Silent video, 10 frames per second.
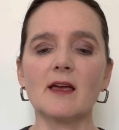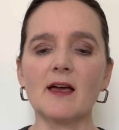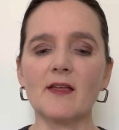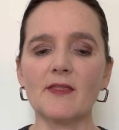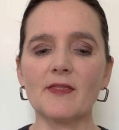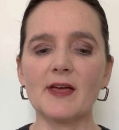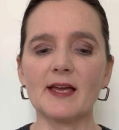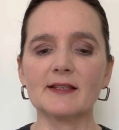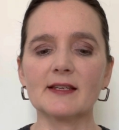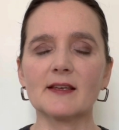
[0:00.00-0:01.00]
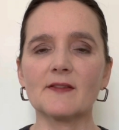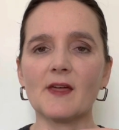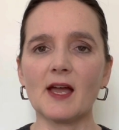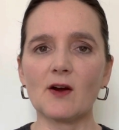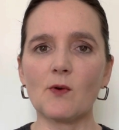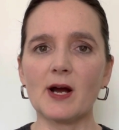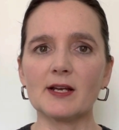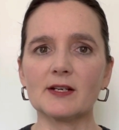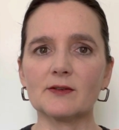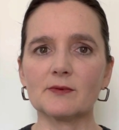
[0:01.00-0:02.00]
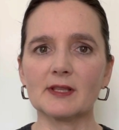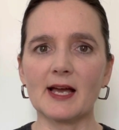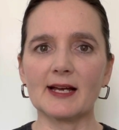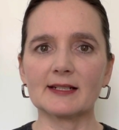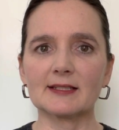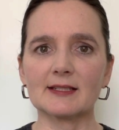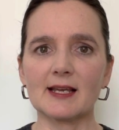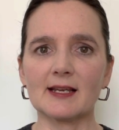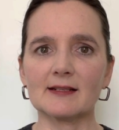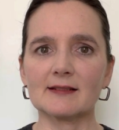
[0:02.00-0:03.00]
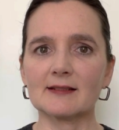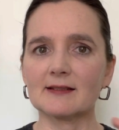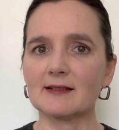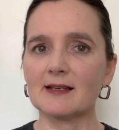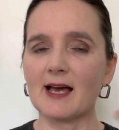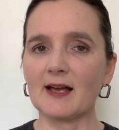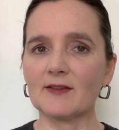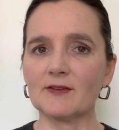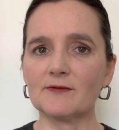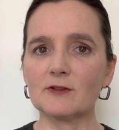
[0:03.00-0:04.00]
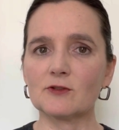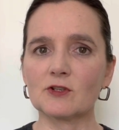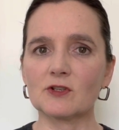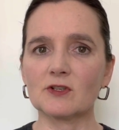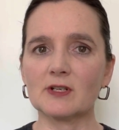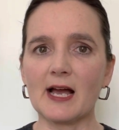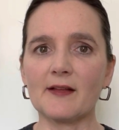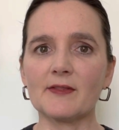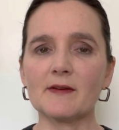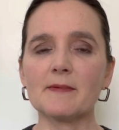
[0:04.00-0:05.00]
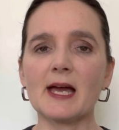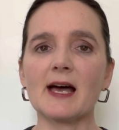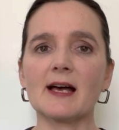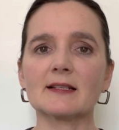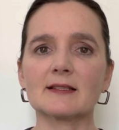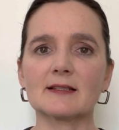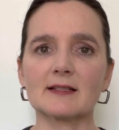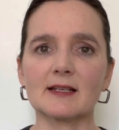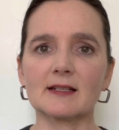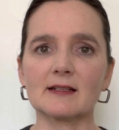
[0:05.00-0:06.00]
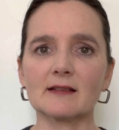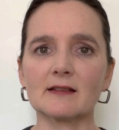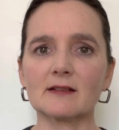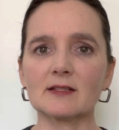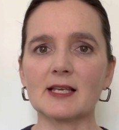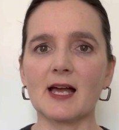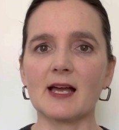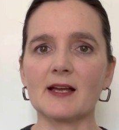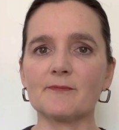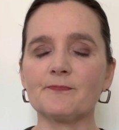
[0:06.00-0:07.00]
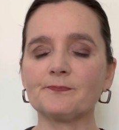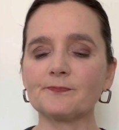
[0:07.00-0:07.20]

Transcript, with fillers: And then in that quiet, relaxed state, not in the future, not in the past, taking a little time,